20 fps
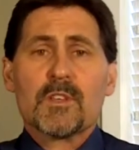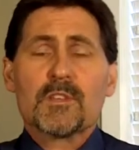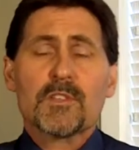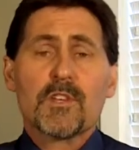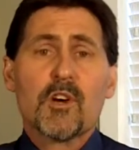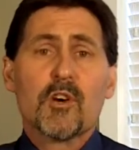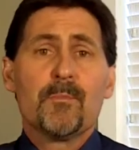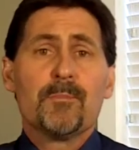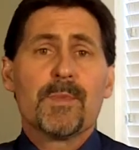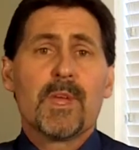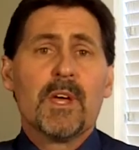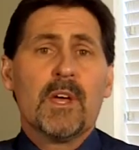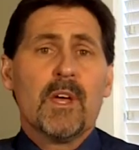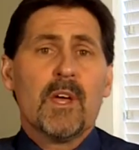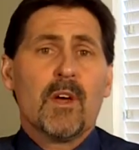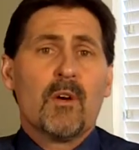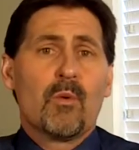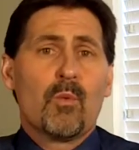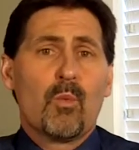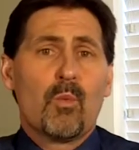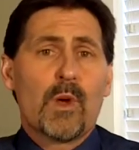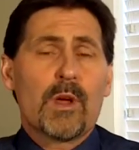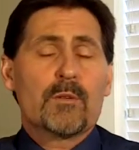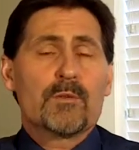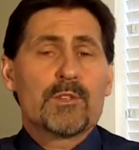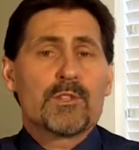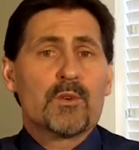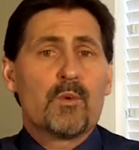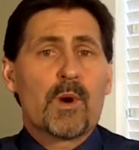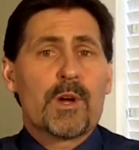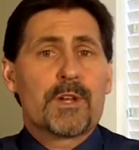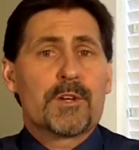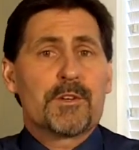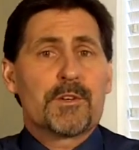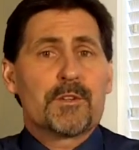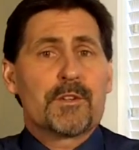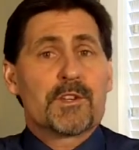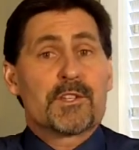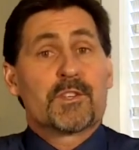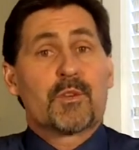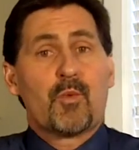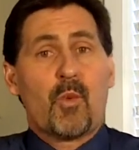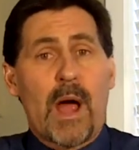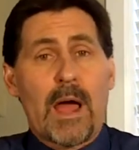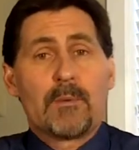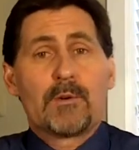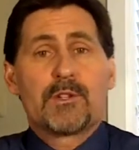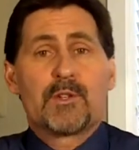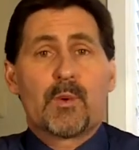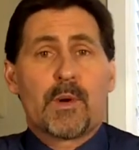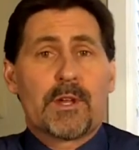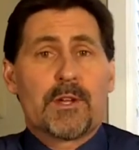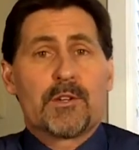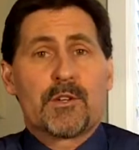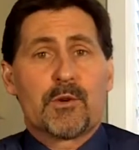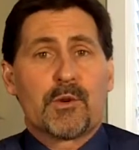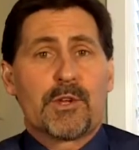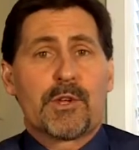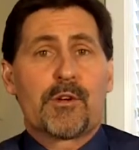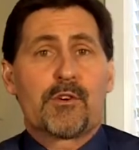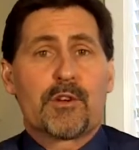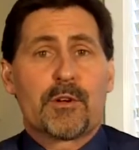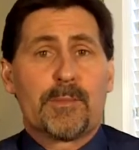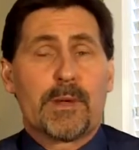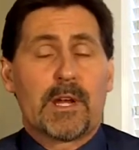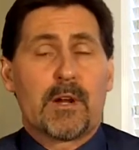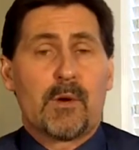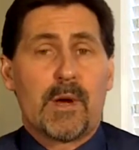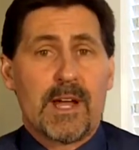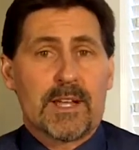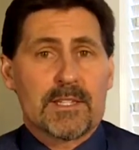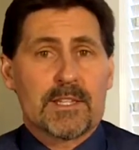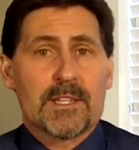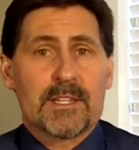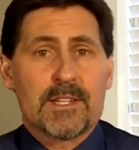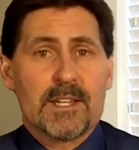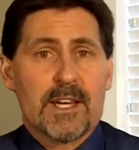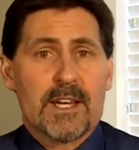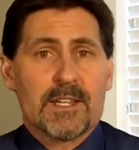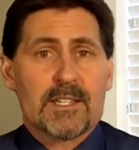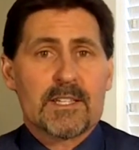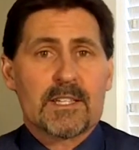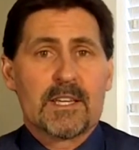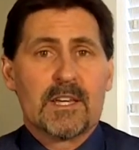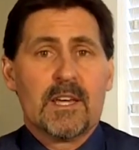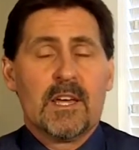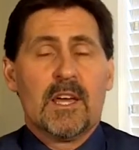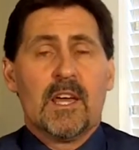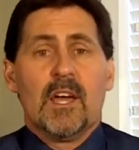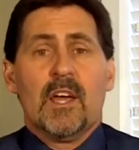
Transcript: So, where would you want to do this and why would you want to do a urine amino acid test?